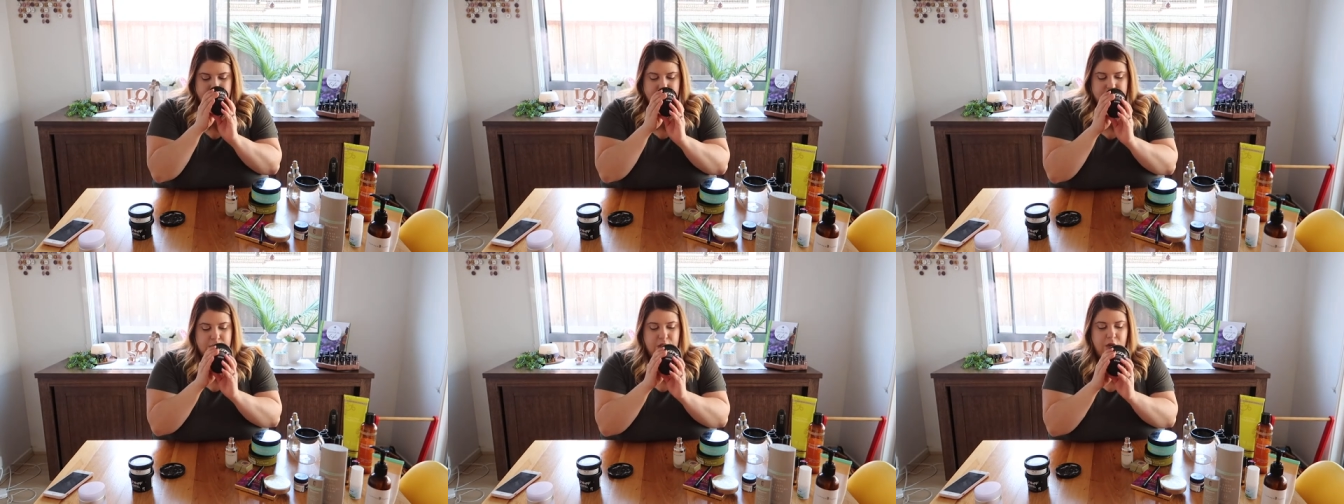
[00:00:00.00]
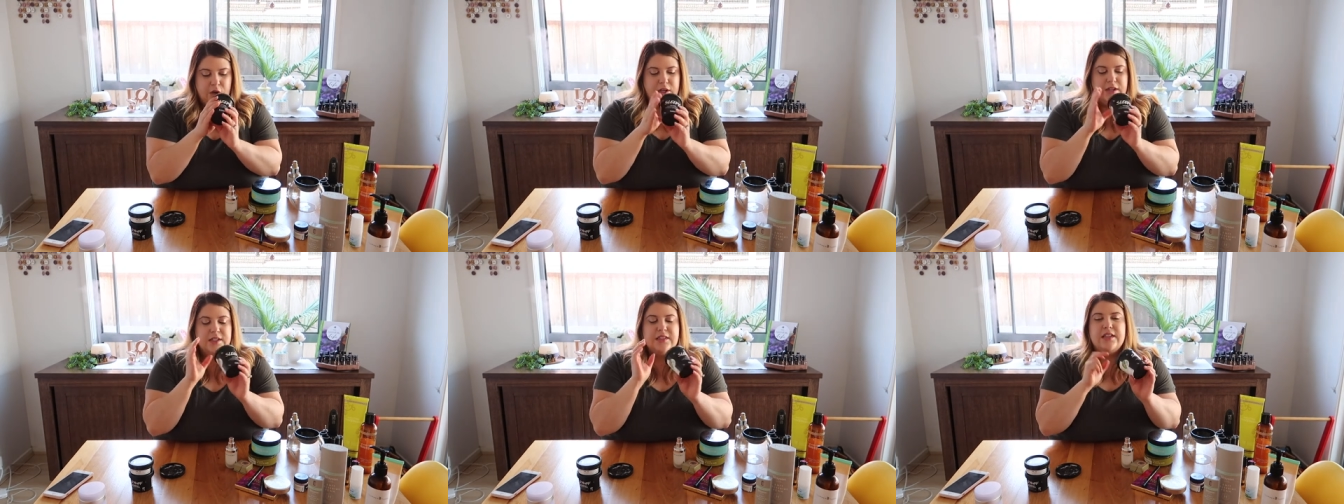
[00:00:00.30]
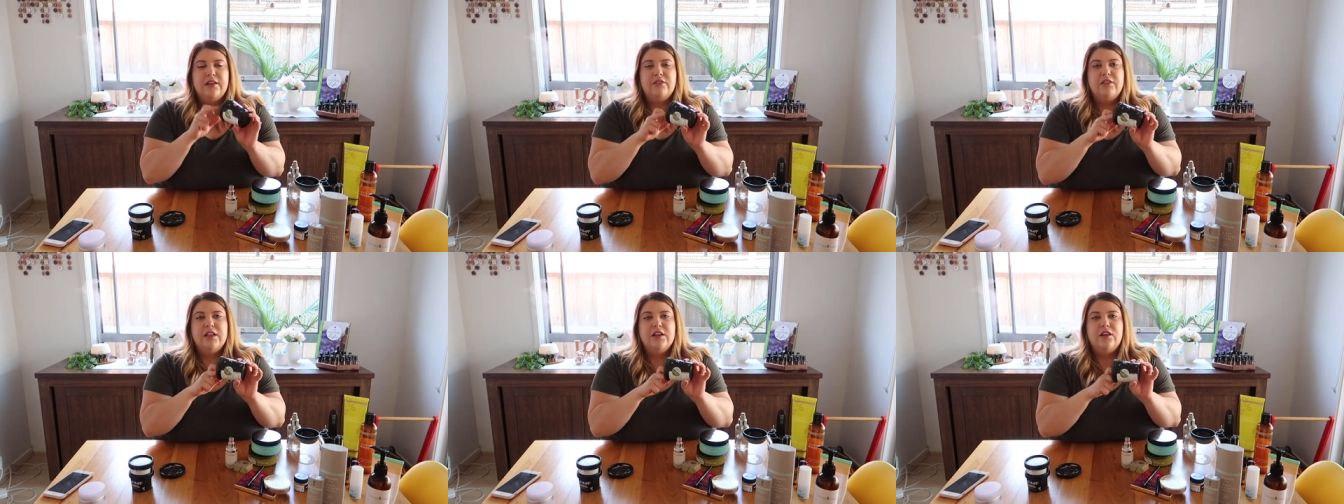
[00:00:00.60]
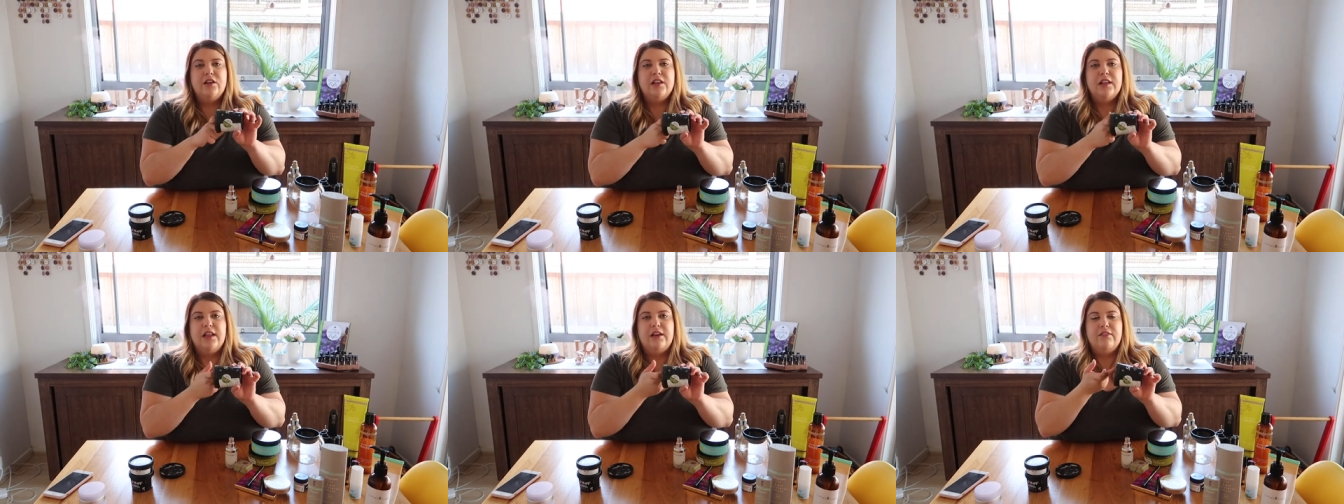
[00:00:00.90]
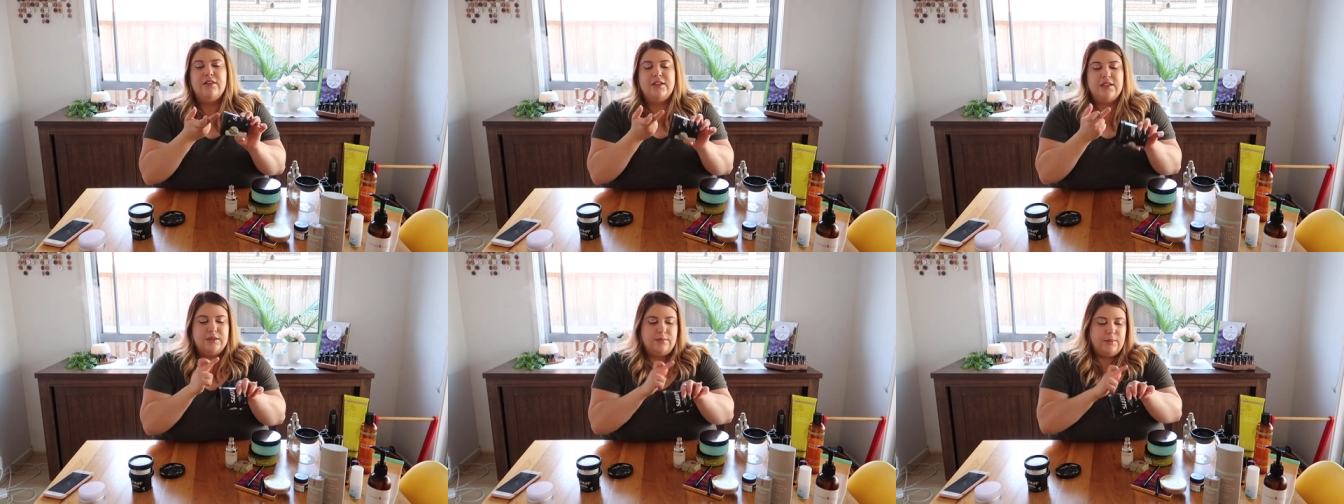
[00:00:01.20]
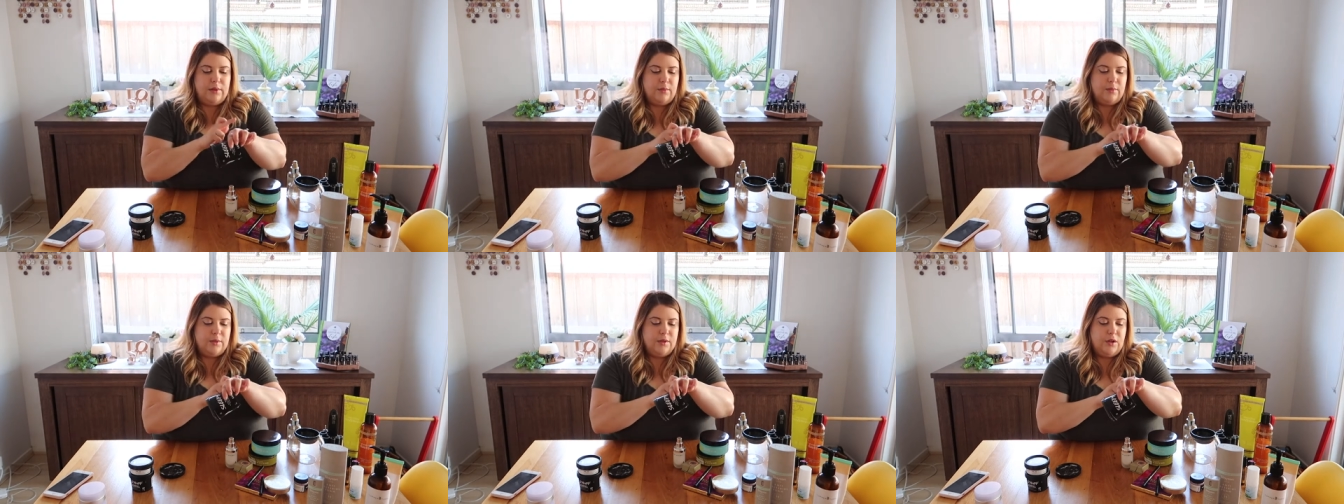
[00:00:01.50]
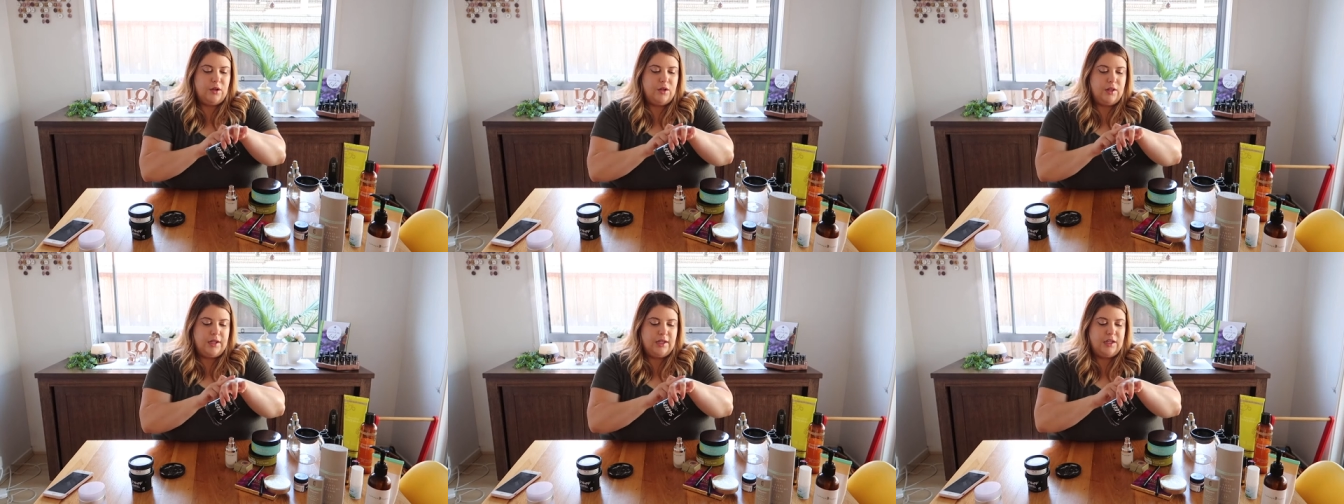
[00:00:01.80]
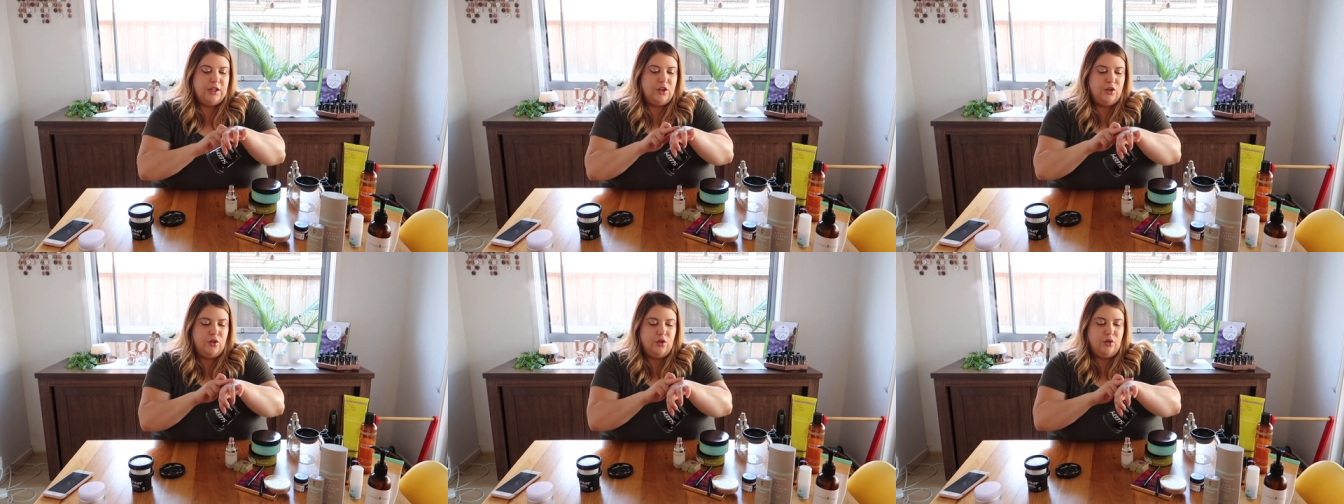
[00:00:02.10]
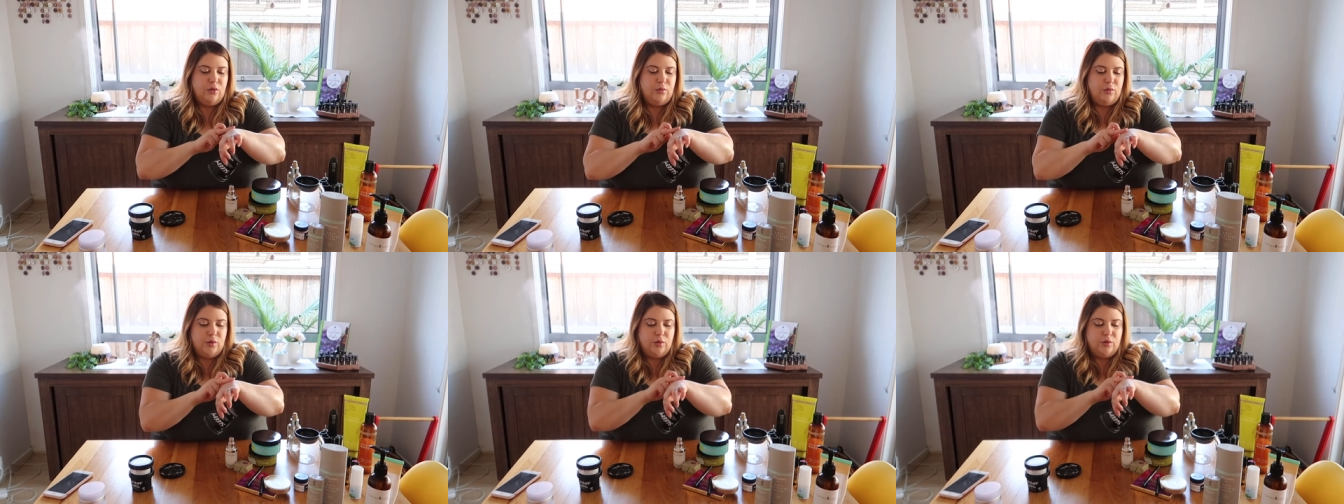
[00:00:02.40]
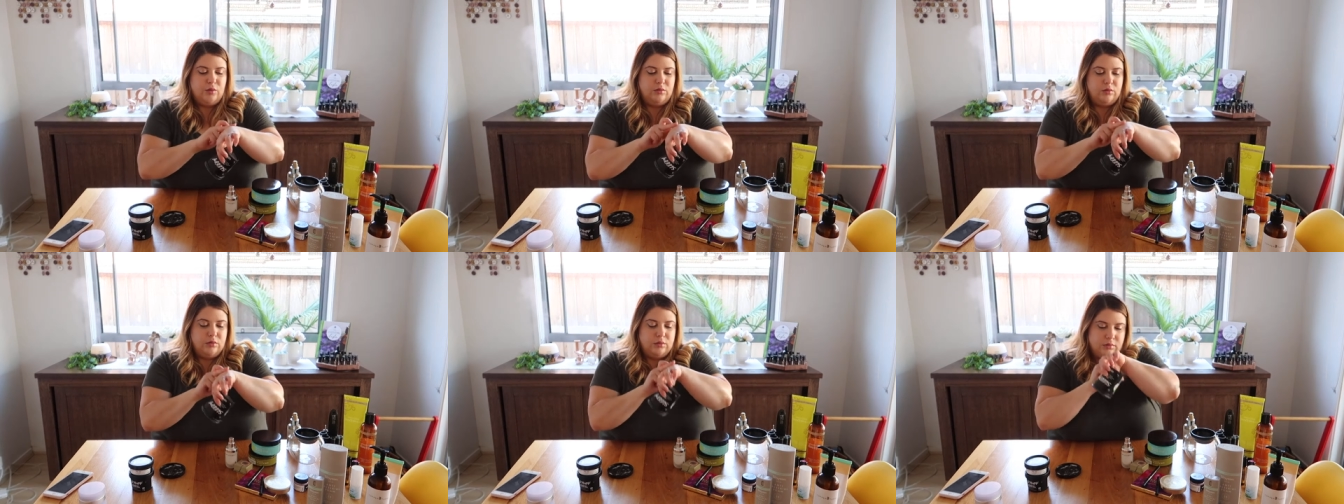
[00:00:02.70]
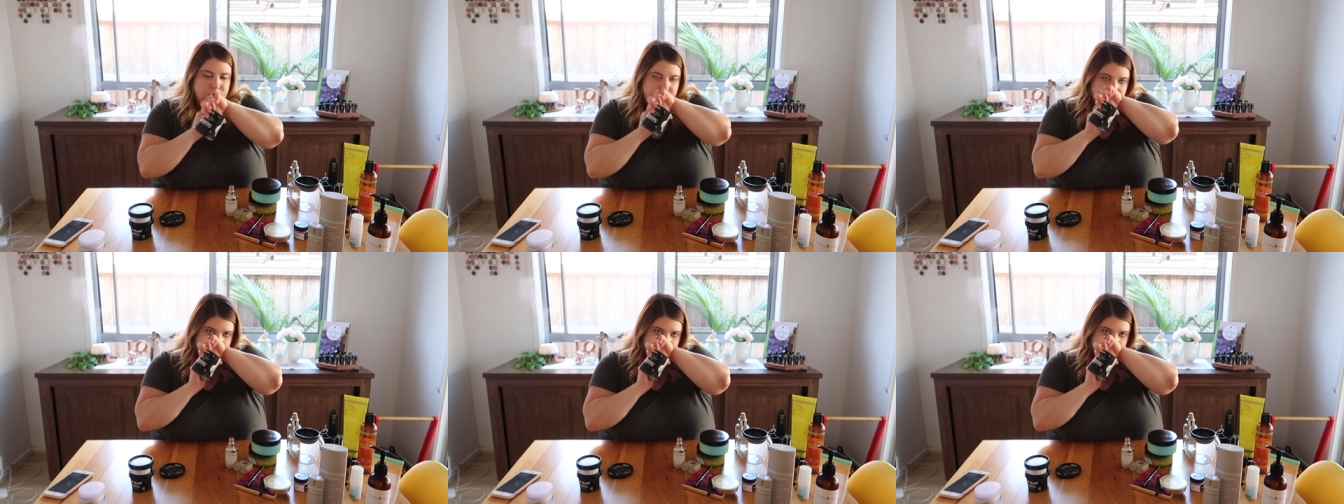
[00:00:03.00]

So it's definitely got a lavender smell, but not like your normal,